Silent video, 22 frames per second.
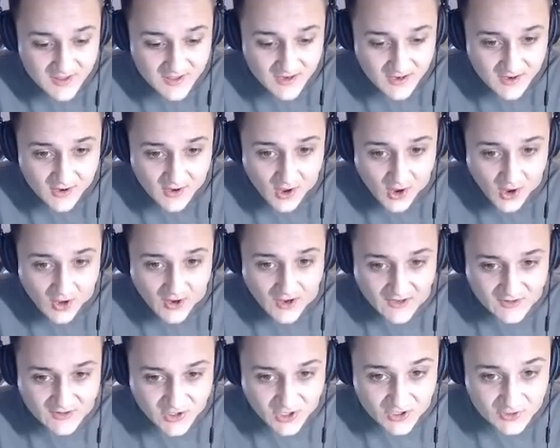here. All
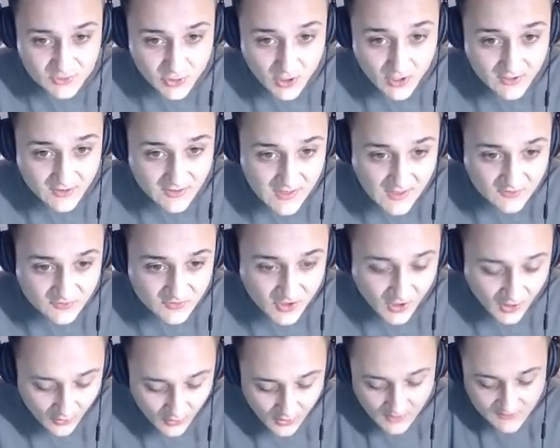right. Look. Yes,
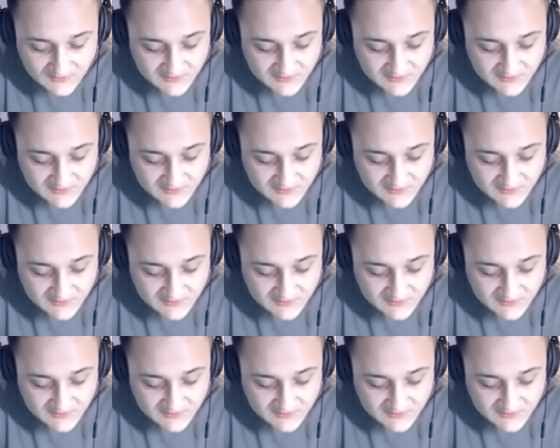girl.